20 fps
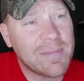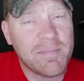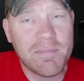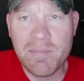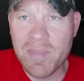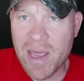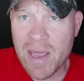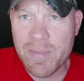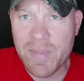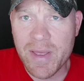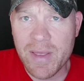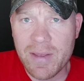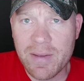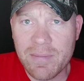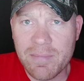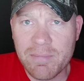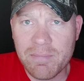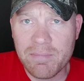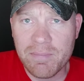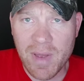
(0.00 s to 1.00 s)
maybe,
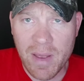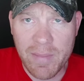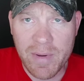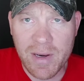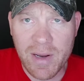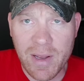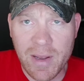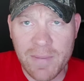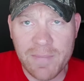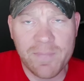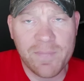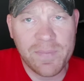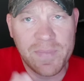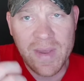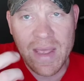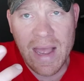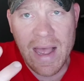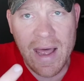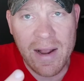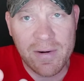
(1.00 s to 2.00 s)
maybe not.
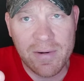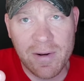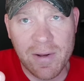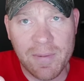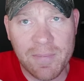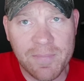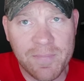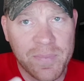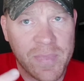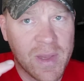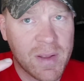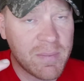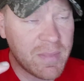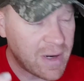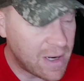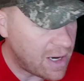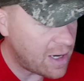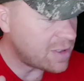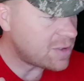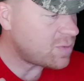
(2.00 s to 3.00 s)
I don't know. But
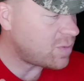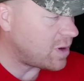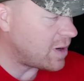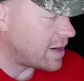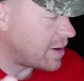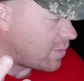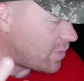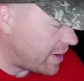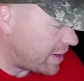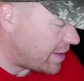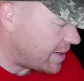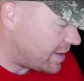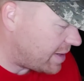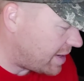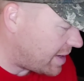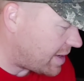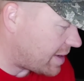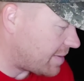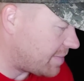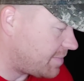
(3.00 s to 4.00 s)
here's what I went and
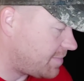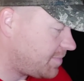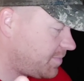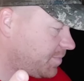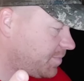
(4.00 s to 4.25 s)
did.